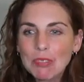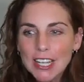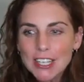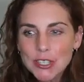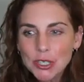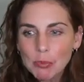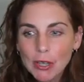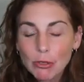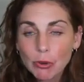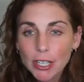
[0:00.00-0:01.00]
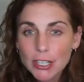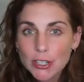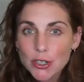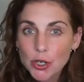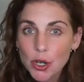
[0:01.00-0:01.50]
It took me 3
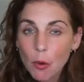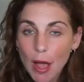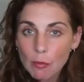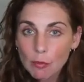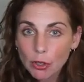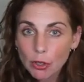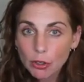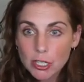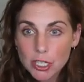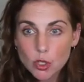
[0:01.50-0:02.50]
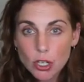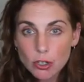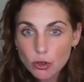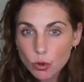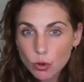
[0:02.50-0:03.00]
years to go Emerald, which is
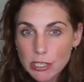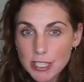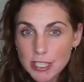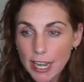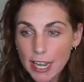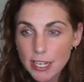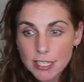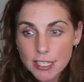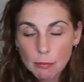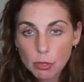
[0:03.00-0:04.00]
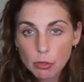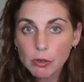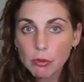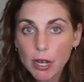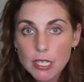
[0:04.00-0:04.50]
jewel status, the top
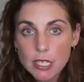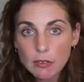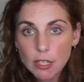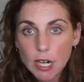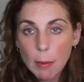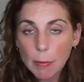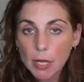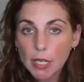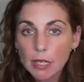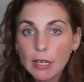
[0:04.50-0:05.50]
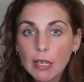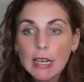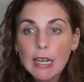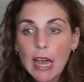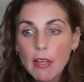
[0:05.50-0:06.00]
3 ranks of the company.
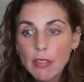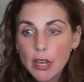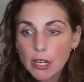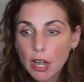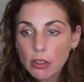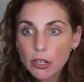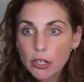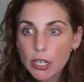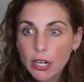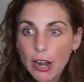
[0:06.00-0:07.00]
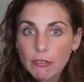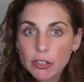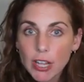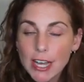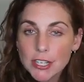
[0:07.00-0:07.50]
And then another year
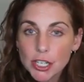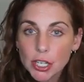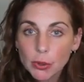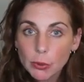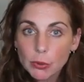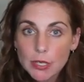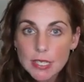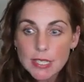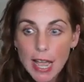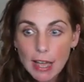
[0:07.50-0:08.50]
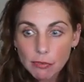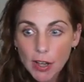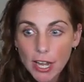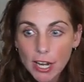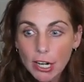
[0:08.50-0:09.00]
after that to go
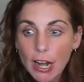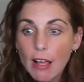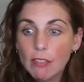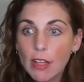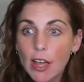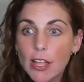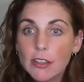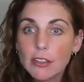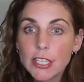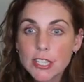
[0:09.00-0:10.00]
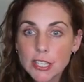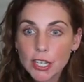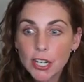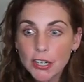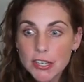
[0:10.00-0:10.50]
Sapphire. And then this
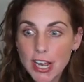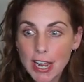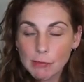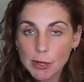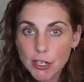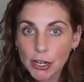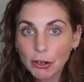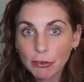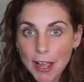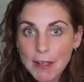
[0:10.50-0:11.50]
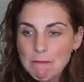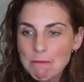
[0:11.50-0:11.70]
year is Diamond year, right?